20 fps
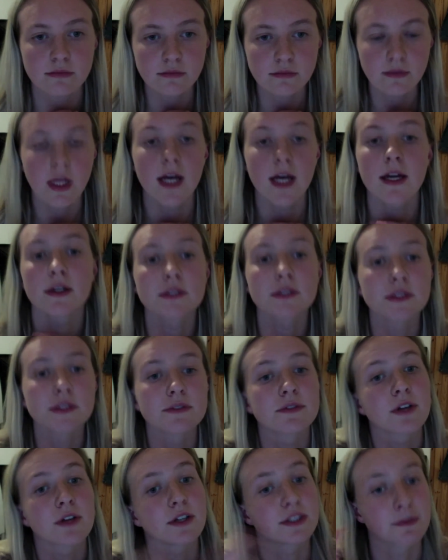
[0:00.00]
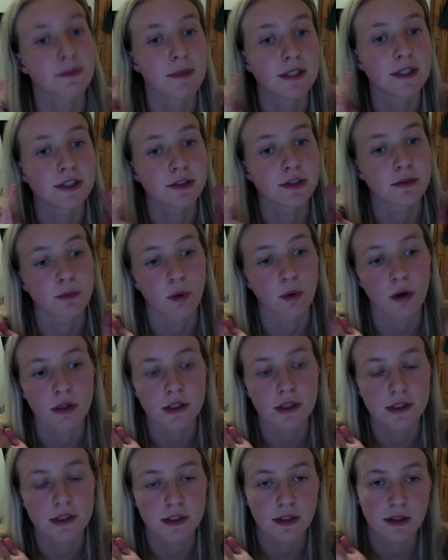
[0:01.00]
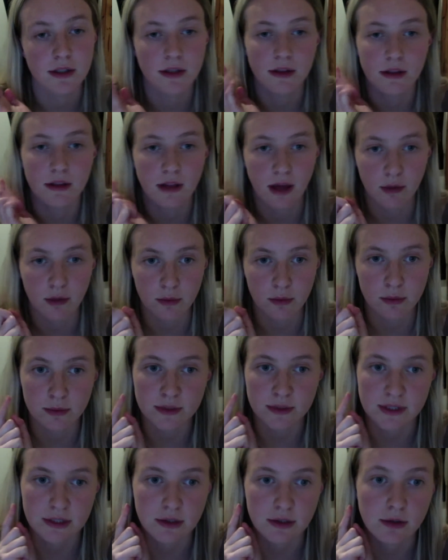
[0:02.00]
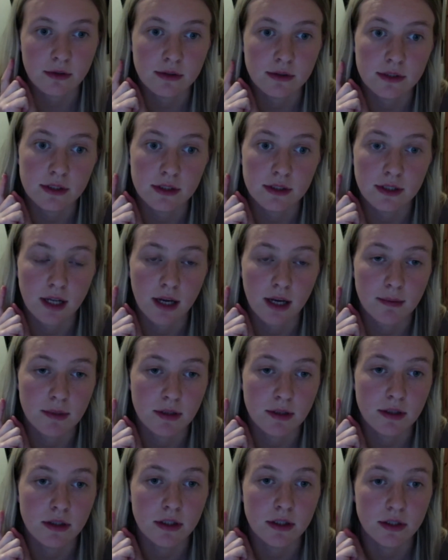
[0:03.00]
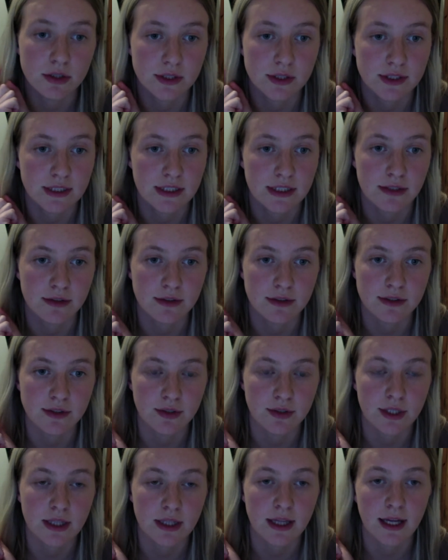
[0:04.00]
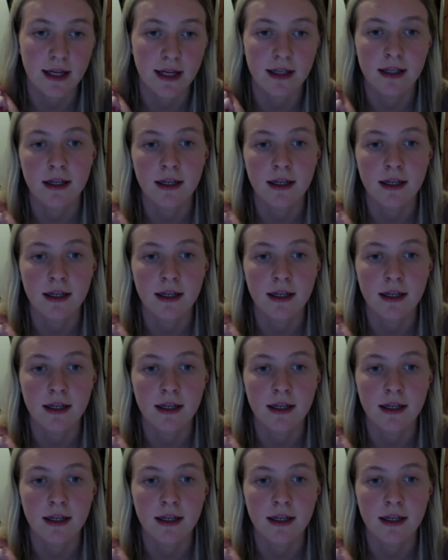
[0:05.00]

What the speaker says: I also forgot to mention that one was the old garment that you just seen on the screen there,